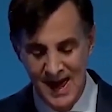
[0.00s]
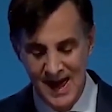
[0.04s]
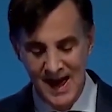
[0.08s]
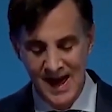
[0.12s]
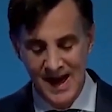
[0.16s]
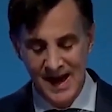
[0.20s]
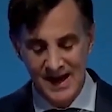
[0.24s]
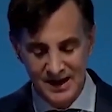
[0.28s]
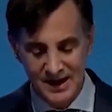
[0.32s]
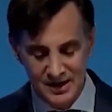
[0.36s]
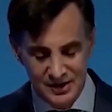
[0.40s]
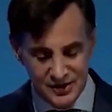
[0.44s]

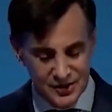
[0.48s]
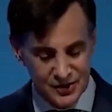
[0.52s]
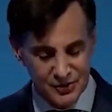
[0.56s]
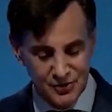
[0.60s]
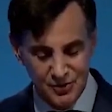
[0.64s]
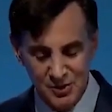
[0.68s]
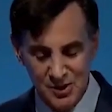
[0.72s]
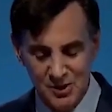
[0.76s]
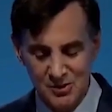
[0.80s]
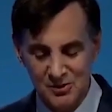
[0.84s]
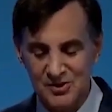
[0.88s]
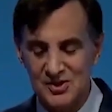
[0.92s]
And it's
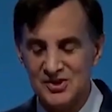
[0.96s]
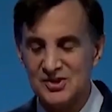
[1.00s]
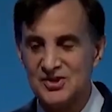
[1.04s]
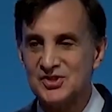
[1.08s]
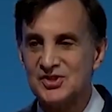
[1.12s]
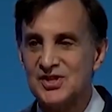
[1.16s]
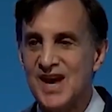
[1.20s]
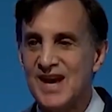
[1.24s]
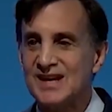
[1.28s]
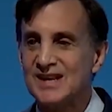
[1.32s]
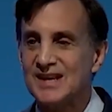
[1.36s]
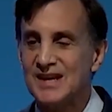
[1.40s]
through the
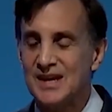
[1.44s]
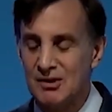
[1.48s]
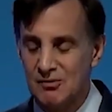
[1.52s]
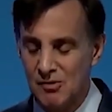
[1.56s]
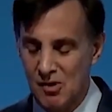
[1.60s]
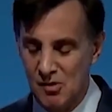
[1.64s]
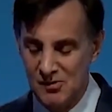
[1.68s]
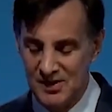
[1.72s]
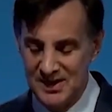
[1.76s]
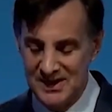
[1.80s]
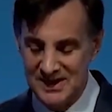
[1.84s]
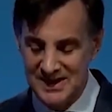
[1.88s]
steadily
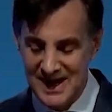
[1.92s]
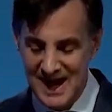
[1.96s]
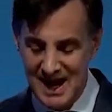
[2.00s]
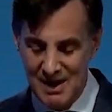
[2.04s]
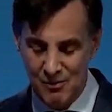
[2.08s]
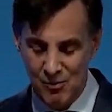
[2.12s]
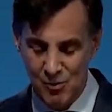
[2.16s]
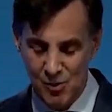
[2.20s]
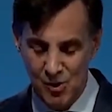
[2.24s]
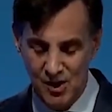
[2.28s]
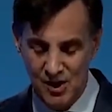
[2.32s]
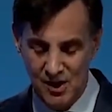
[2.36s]
growing
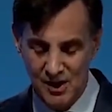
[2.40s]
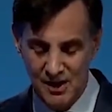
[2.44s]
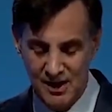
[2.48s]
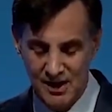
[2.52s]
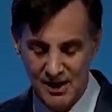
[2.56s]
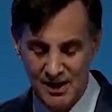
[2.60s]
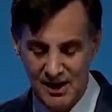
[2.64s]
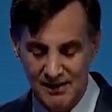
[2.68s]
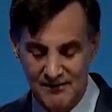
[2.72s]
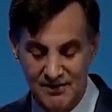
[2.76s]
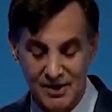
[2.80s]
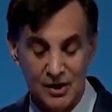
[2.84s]
network
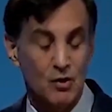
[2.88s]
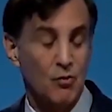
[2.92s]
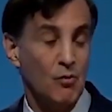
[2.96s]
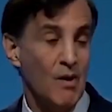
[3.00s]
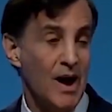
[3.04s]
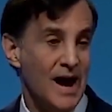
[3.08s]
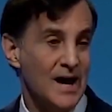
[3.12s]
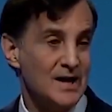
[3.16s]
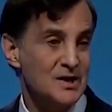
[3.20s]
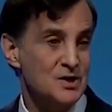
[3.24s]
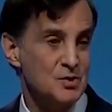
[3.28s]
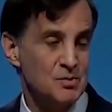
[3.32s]
of the
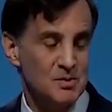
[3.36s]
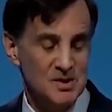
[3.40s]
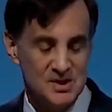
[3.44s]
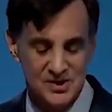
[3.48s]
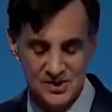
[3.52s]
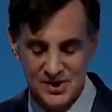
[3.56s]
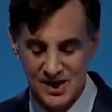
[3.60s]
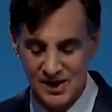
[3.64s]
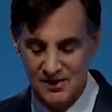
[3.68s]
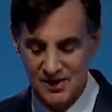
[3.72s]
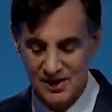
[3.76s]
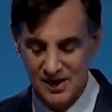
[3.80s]

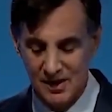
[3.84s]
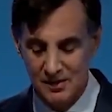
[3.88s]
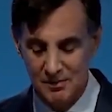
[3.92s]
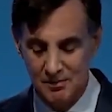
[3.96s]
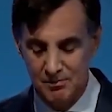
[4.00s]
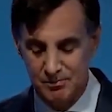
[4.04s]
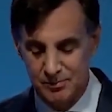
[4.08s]
graduates of the